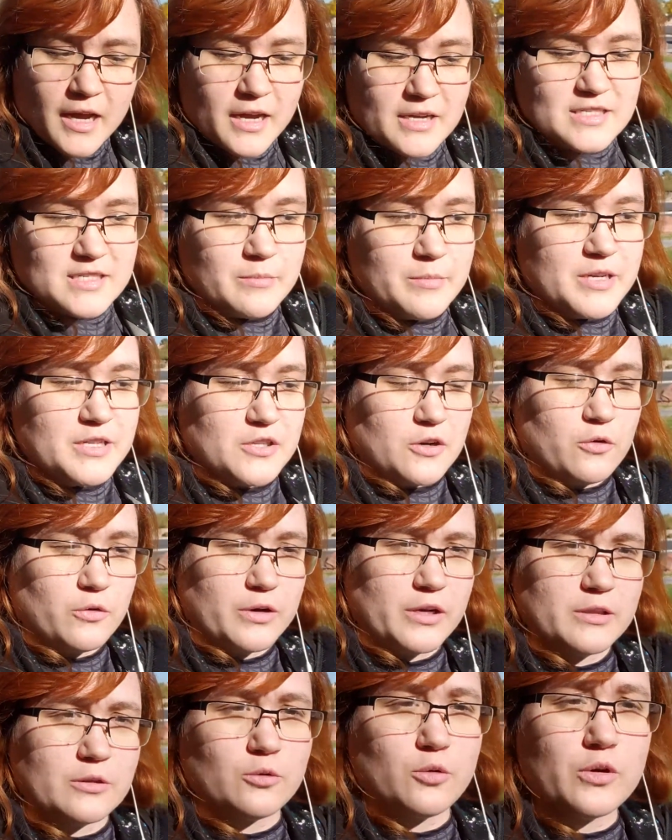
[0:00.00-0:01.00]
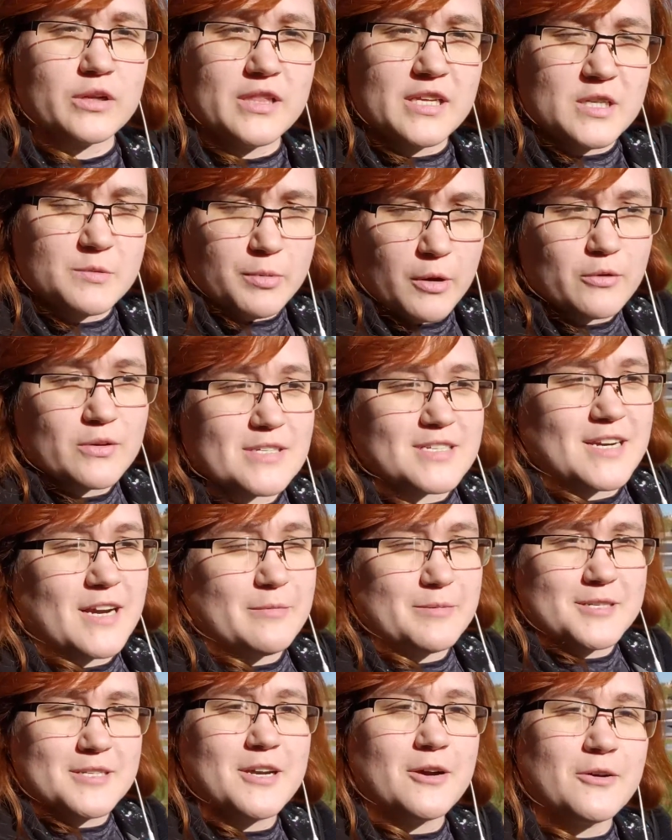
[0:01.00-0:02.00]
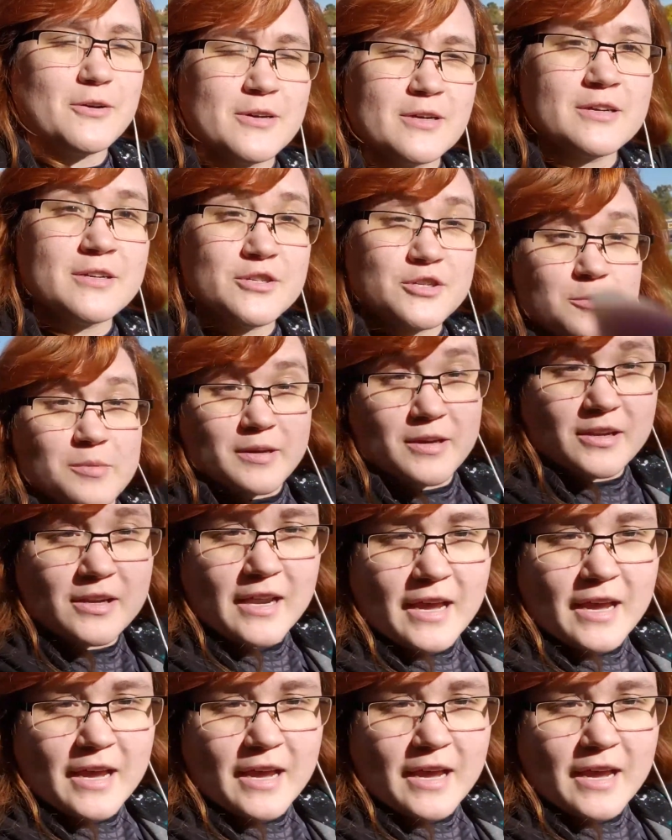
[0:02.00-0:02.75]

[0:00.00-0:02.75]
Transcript: Somebody's already lured these Pokestops, so it should be a good